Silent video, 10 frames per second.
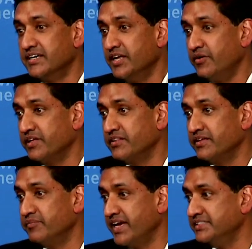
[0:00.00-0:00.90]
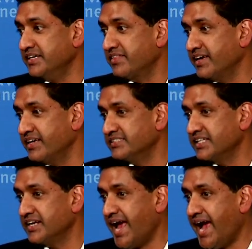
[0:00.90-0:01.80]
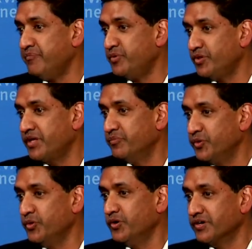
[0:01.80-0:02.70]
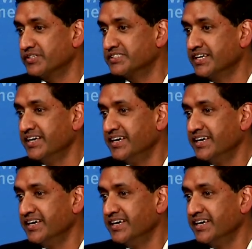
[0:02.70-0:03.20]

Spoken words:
you know, the amazing thing is that Apple Computers